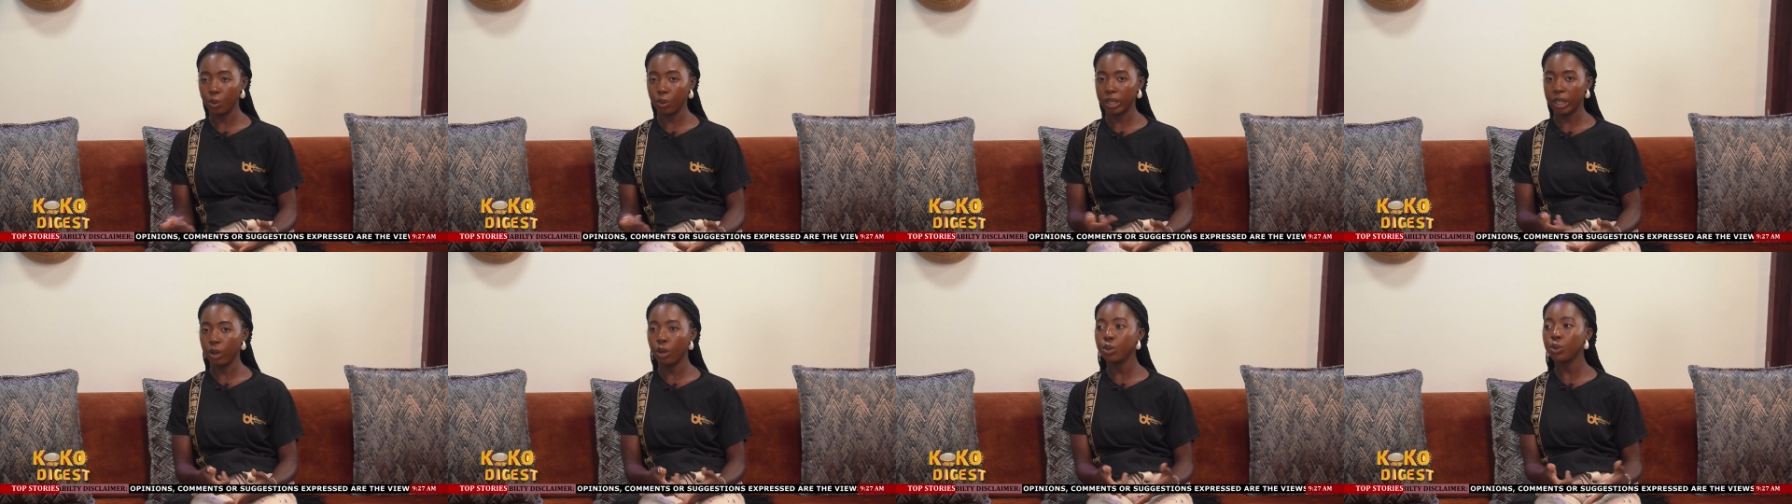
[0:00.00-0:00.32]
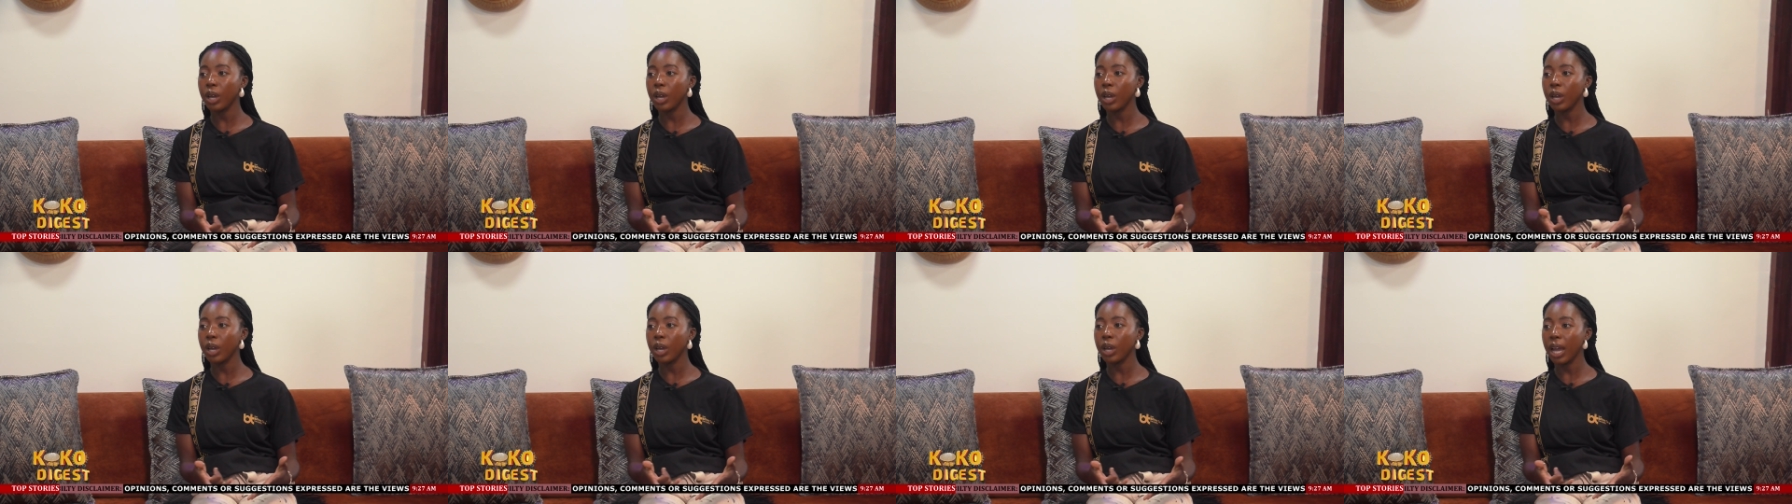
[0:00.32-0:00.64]
oh they
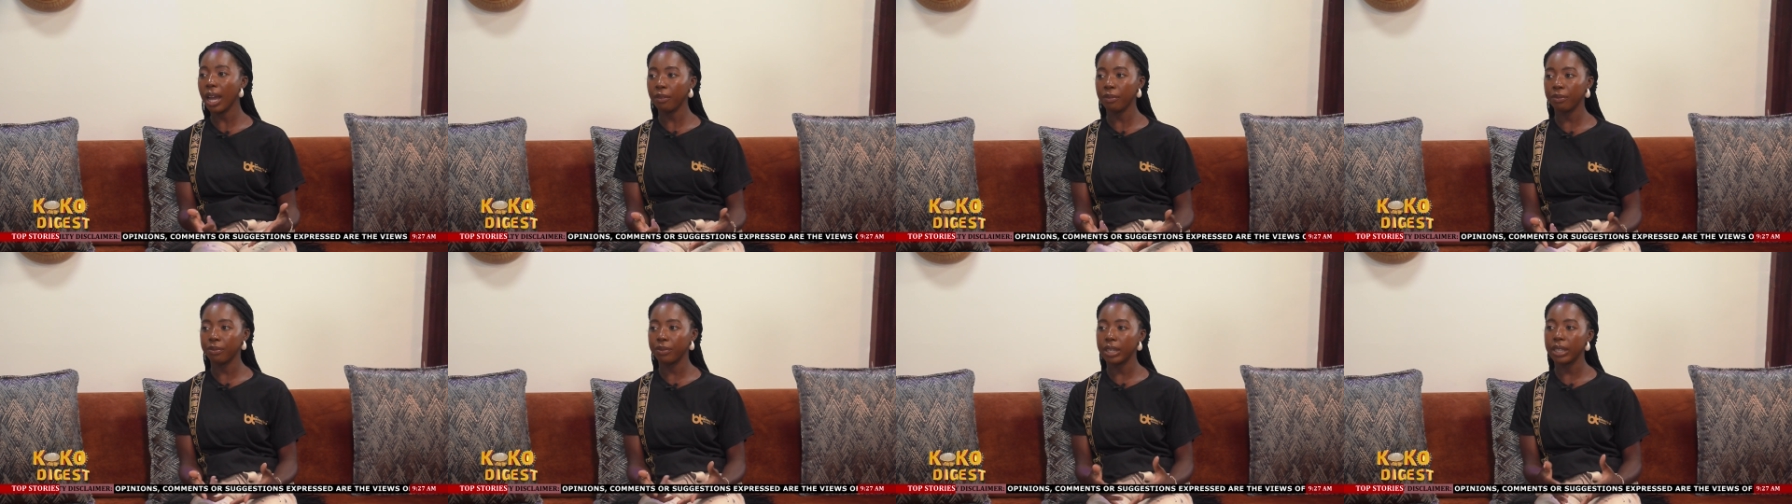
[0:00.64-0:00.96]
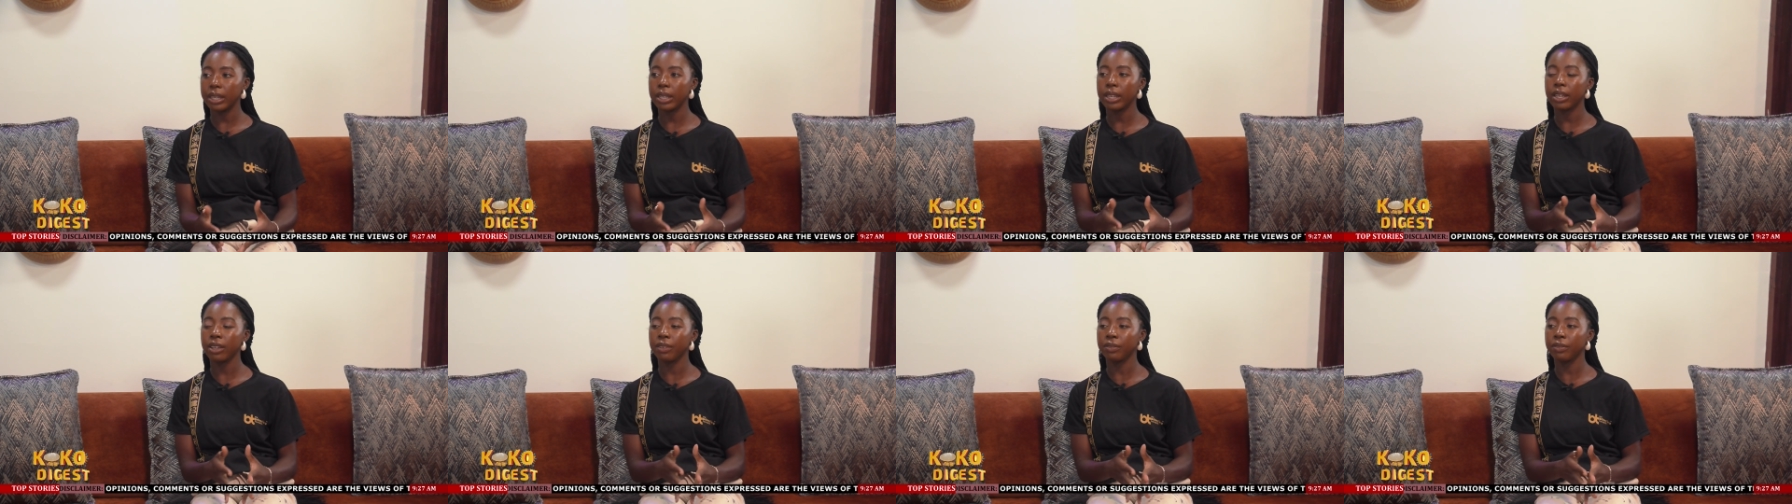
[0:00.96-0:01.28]
also have
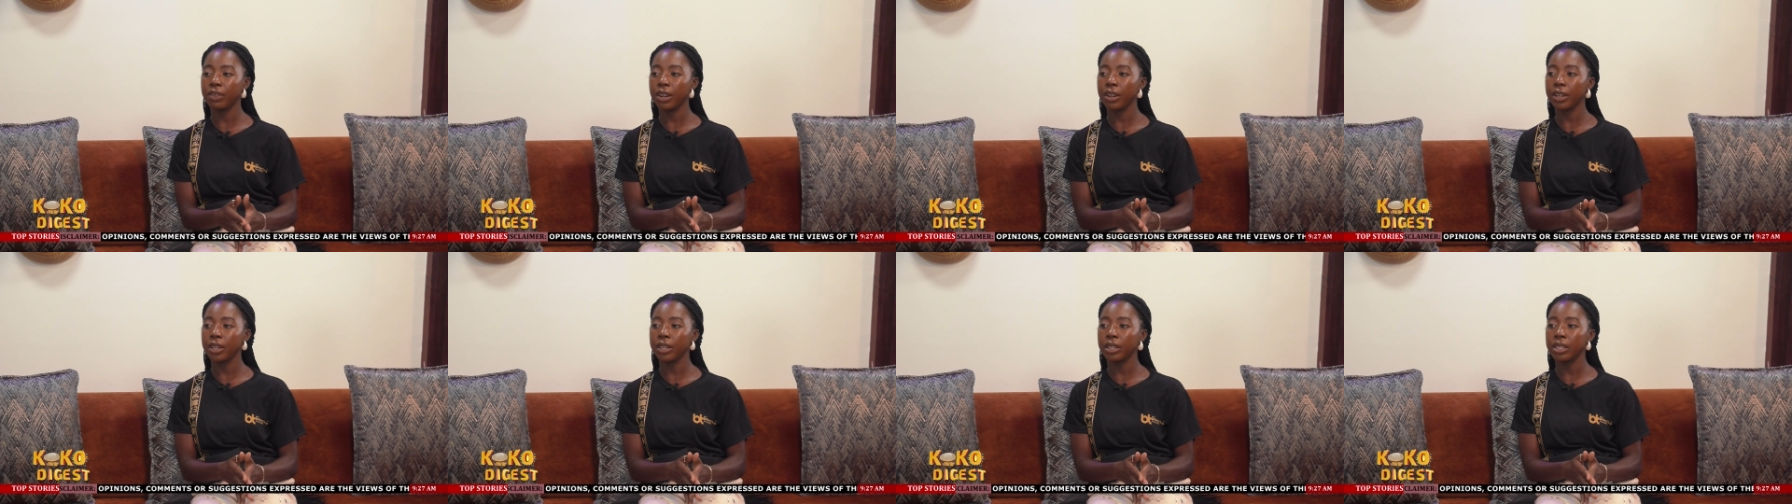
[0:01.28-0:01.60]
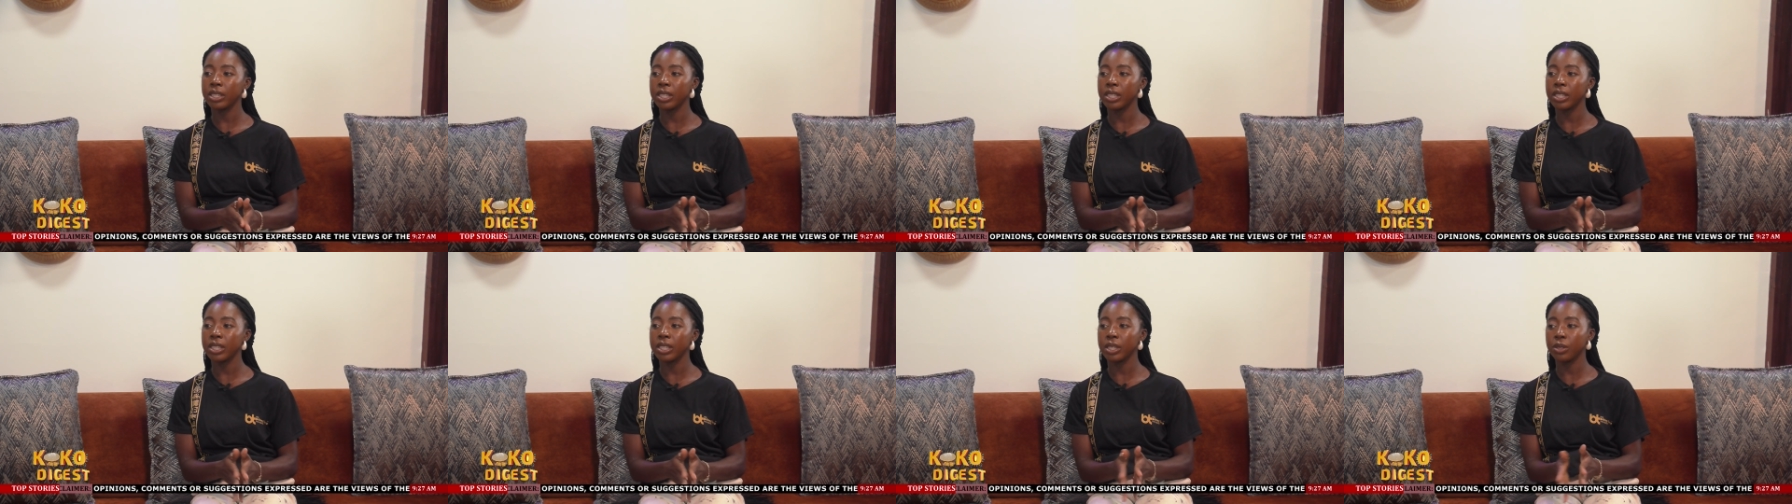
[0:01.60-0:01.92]
a
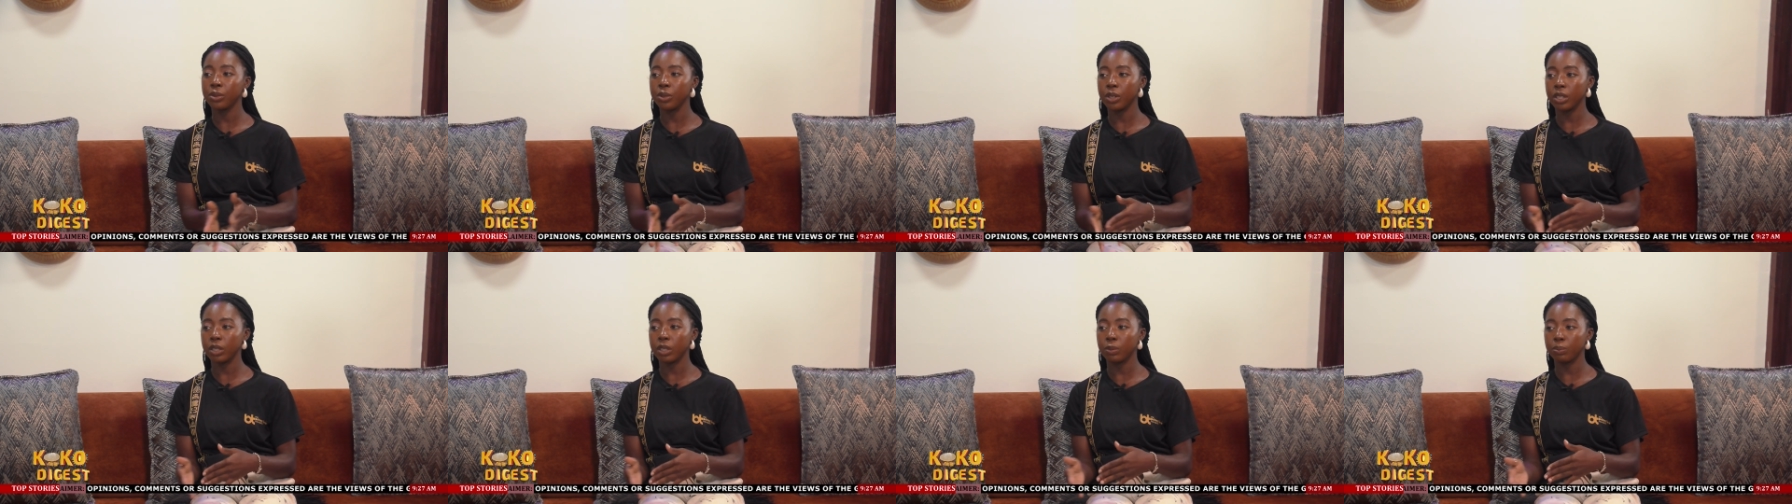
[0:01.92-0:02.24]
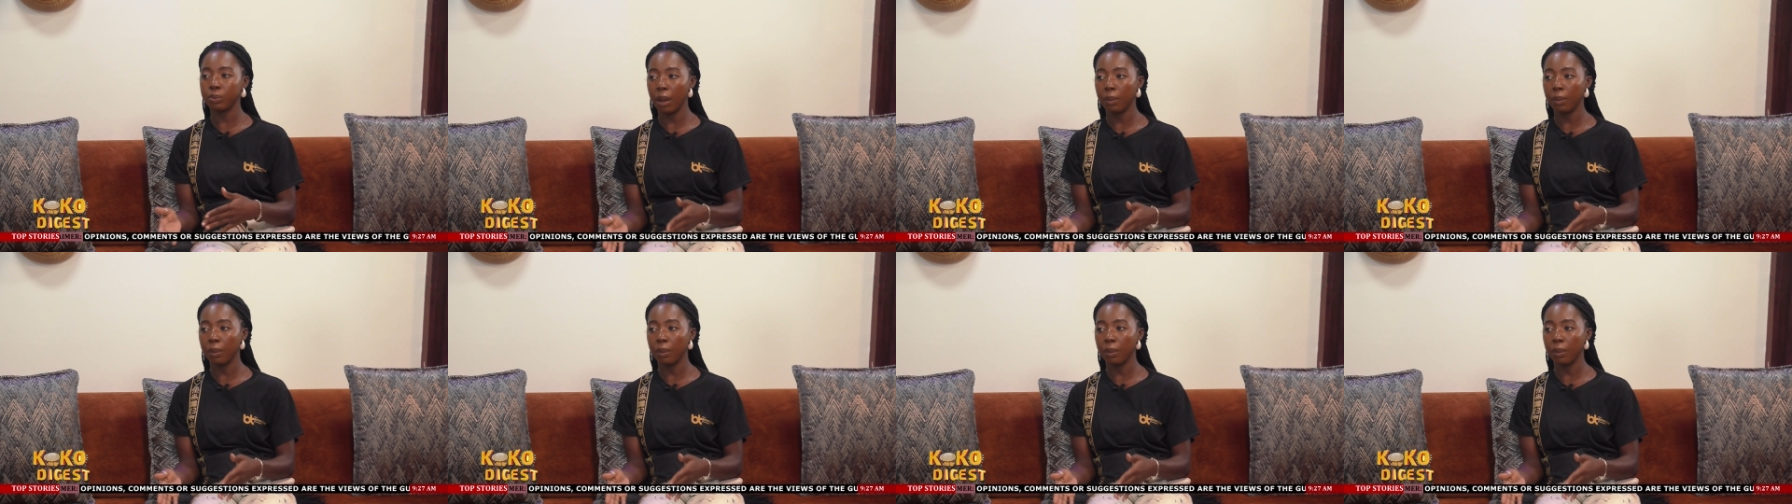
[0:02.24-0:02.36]
very serious